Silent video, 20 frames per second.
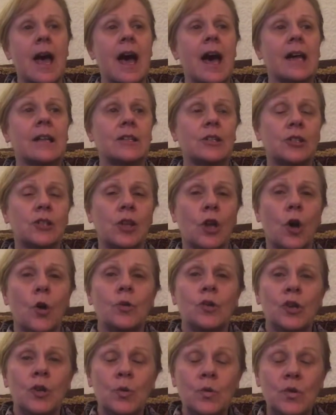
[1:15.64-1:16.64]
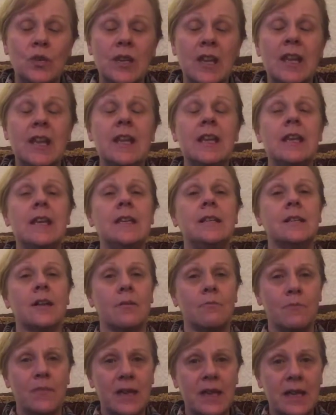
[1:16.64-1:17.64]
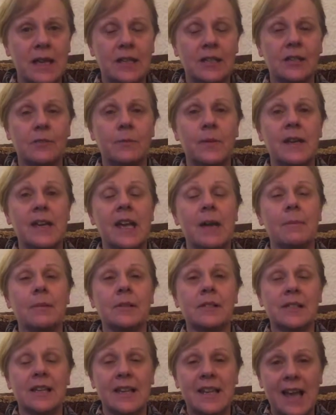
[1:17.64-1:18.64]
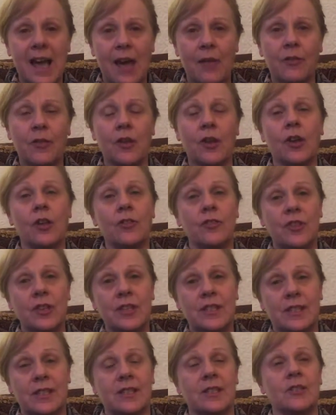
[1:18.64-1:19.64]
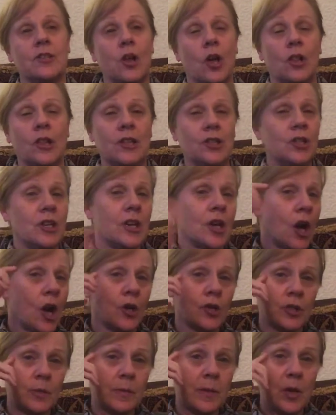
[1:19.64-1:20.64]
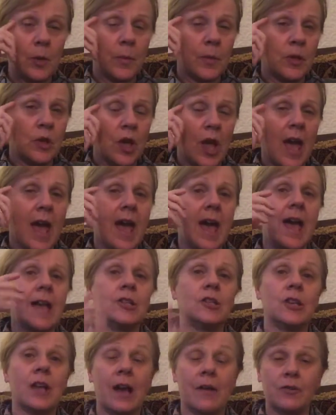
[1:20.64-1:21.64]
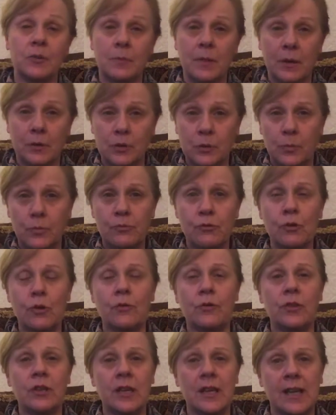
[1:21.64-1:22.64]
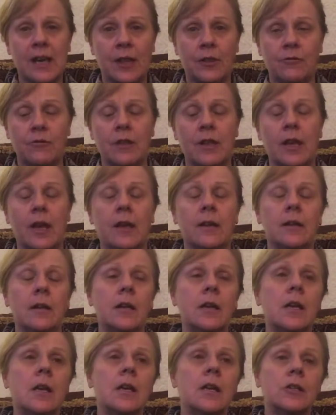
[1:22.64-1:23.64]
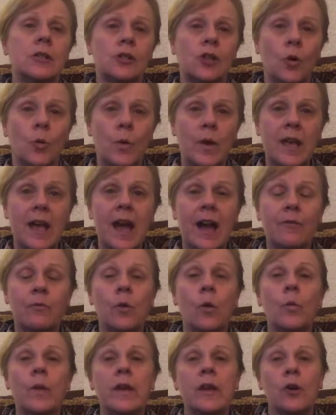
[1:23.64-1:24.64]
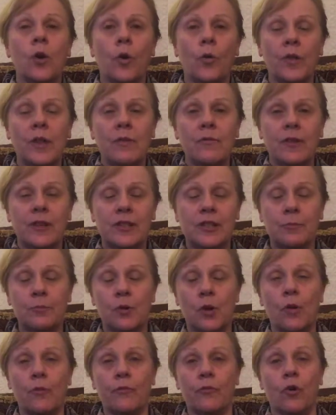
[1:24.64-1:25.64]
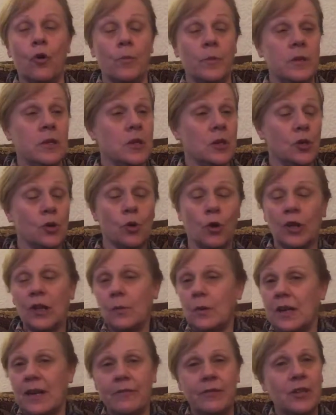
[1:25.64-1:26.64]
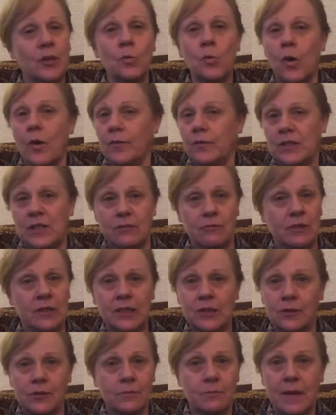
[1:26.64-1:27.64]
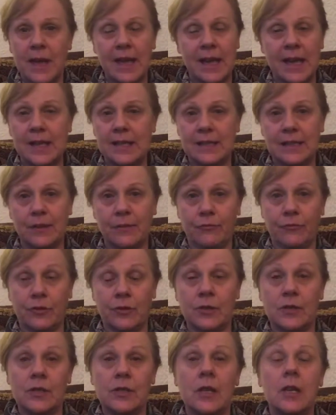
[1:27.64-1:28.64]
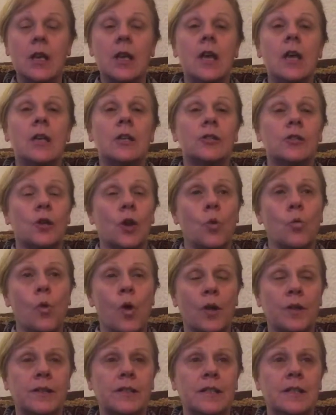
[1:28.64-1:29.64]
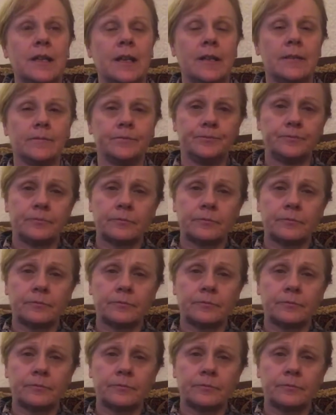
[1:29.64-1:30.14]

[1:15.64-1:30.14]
And so you need a means of being able to gather this knowledge. It can't just be up in your head. You have to be able to prove that you're gathering it. So we have what we call the investor proforma. You can call it whatever you want. It really doesn't make any difference. So what's in it?